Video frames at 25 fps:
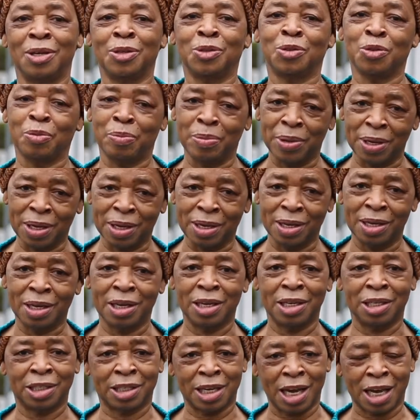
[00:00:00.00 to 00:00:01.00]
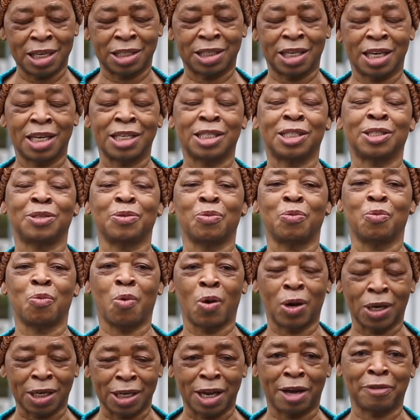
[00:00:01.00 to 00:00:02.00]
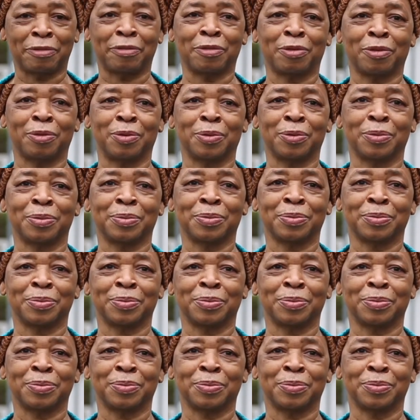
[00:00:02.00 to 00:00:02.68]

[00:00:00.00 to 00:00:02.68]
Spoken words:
To me, church is wonderful.